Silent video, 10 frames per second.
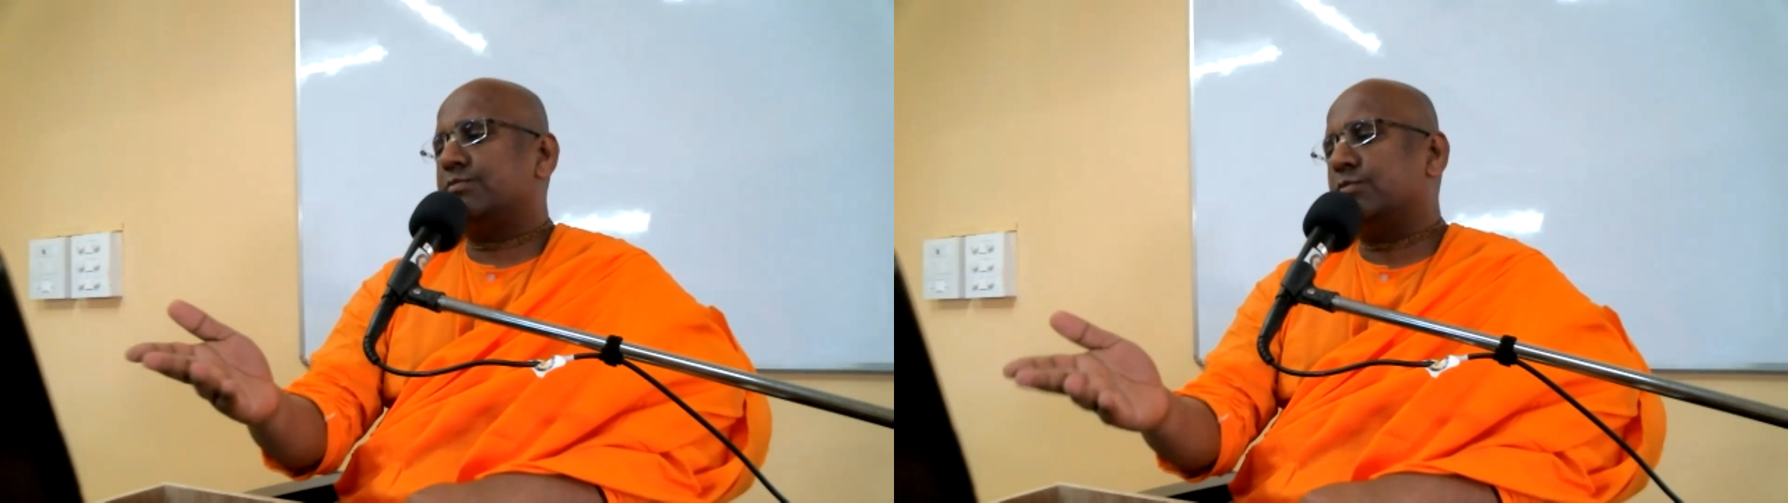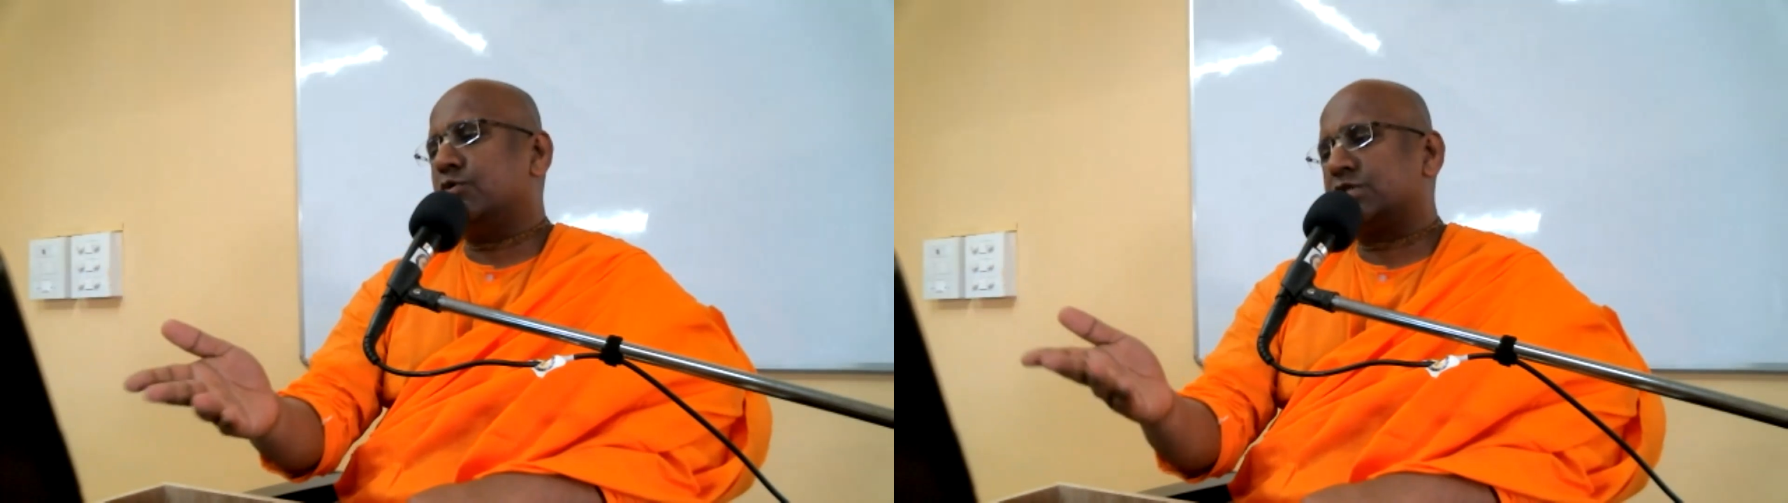
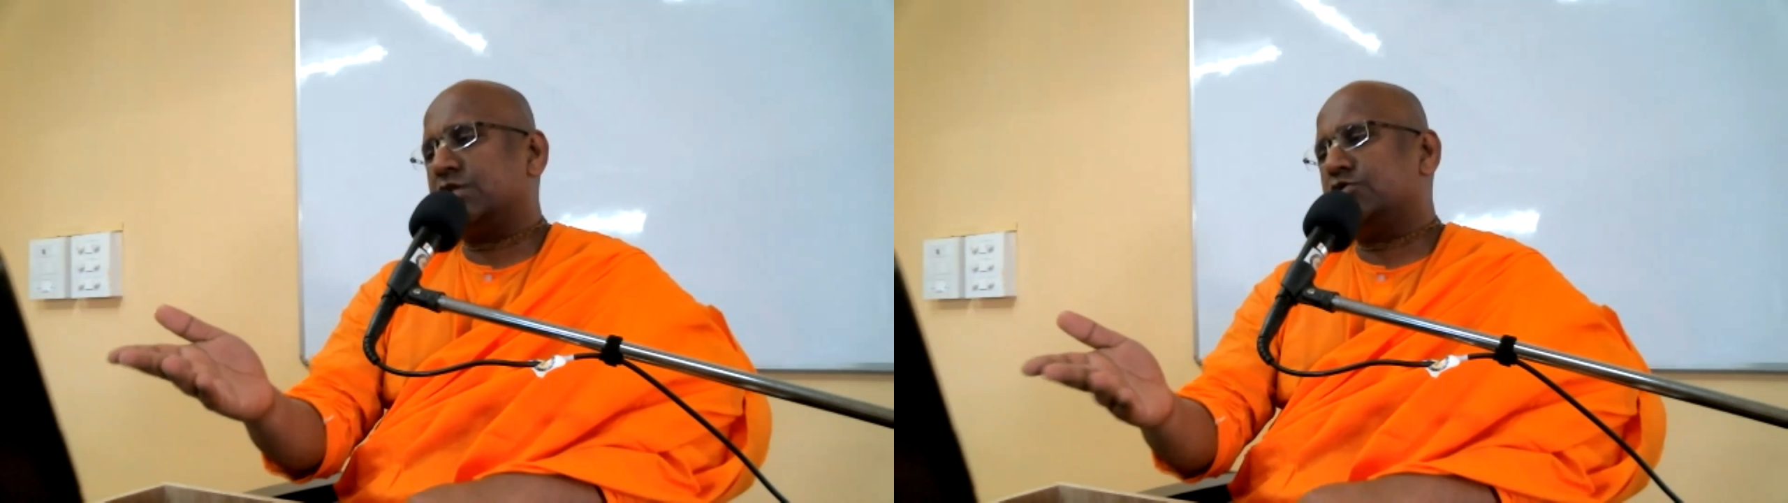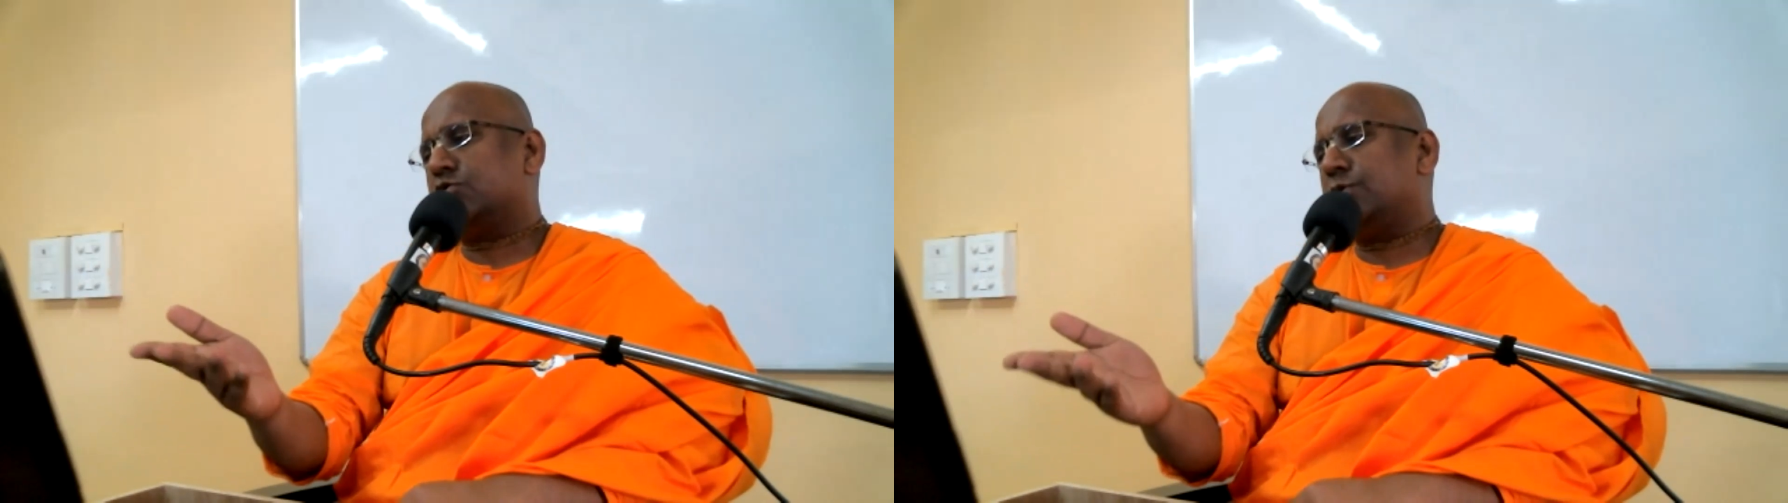
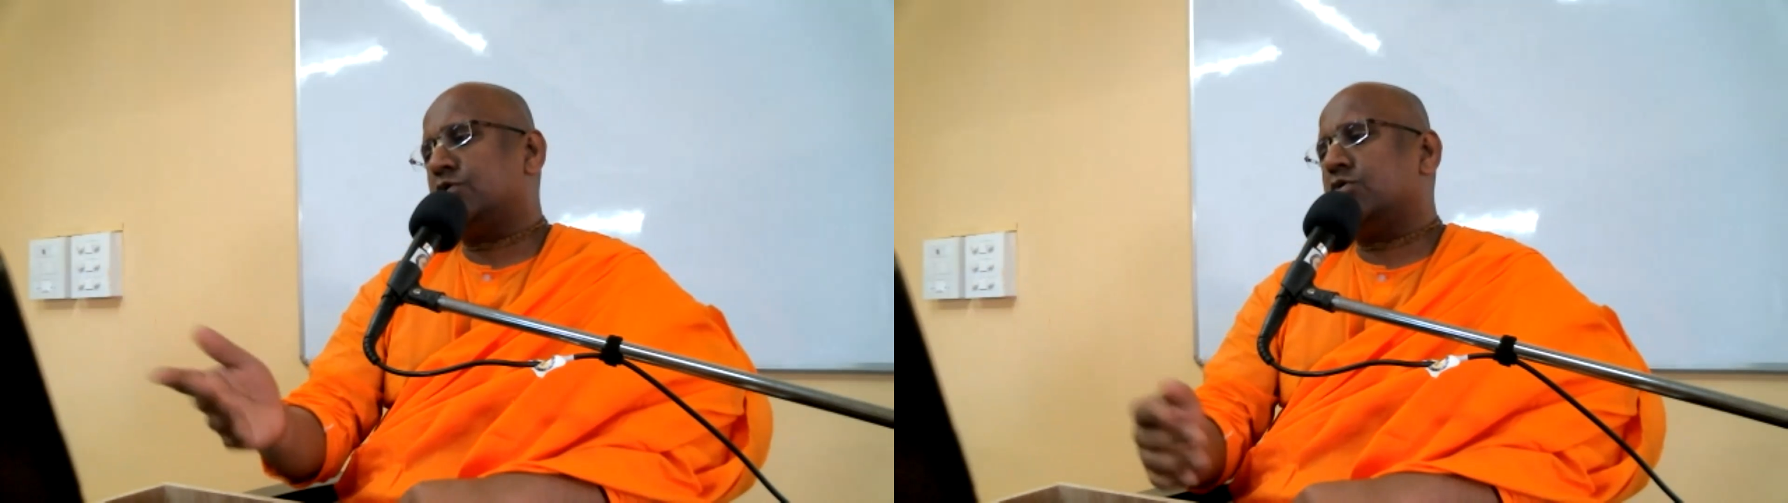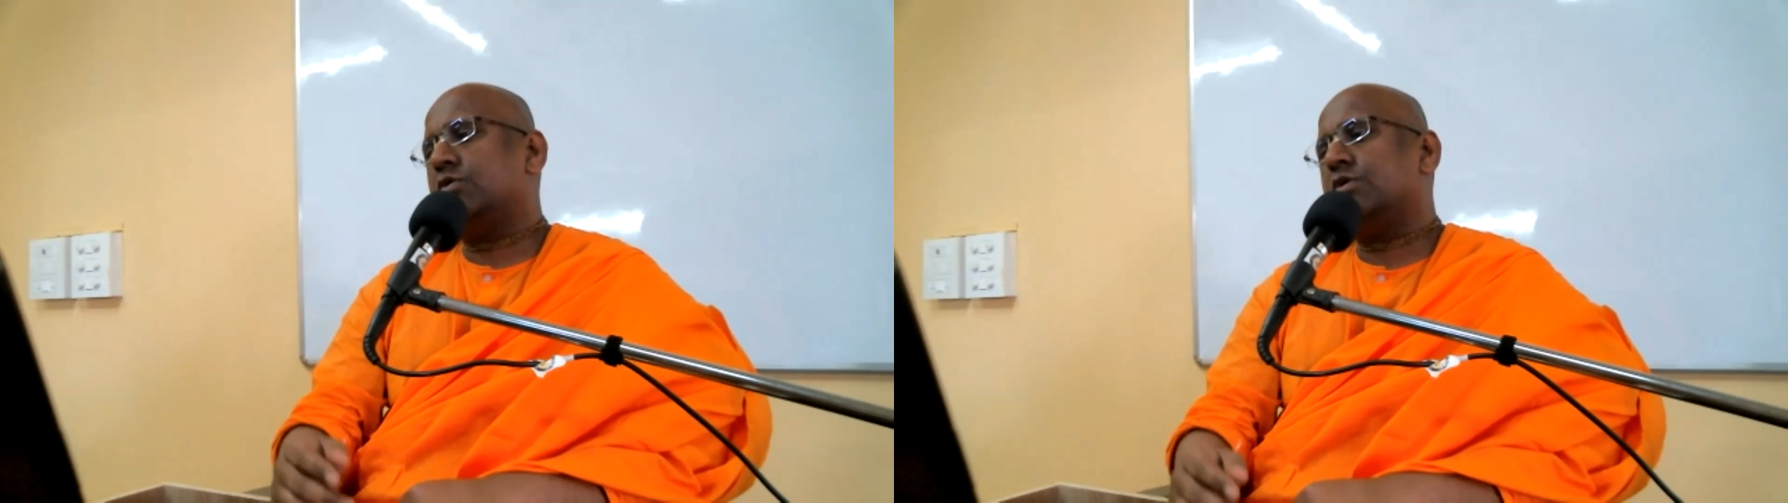mostly
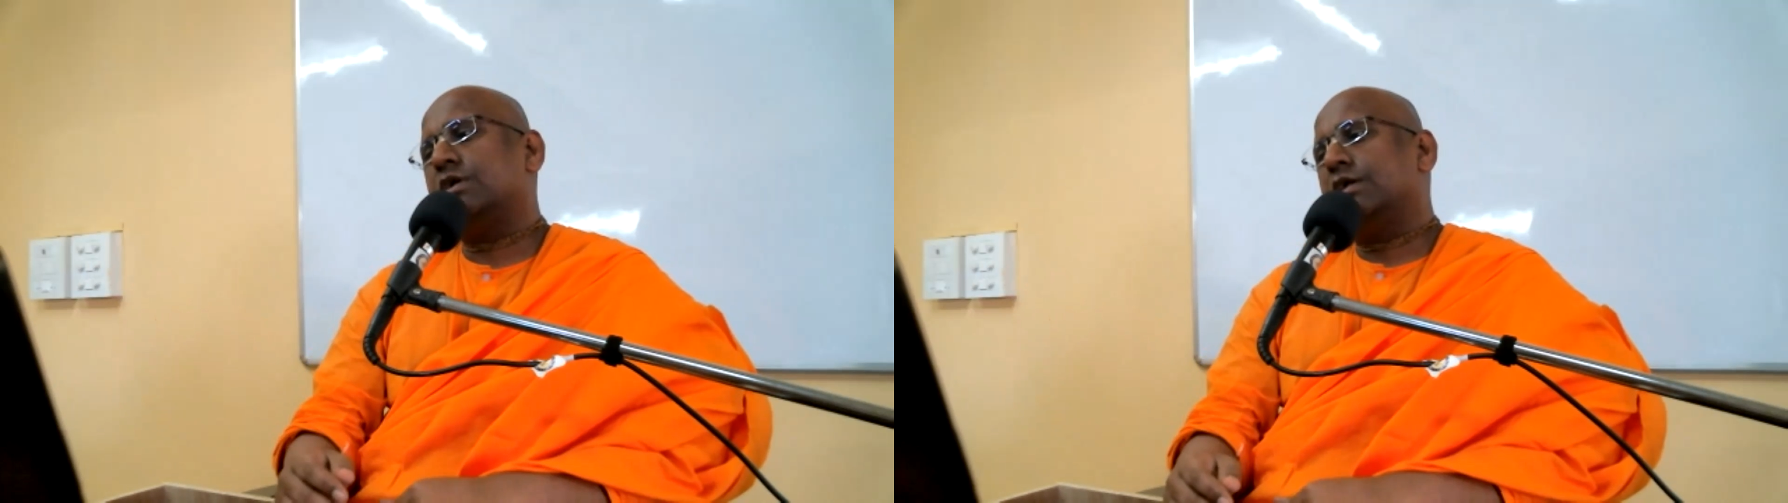tomorrow,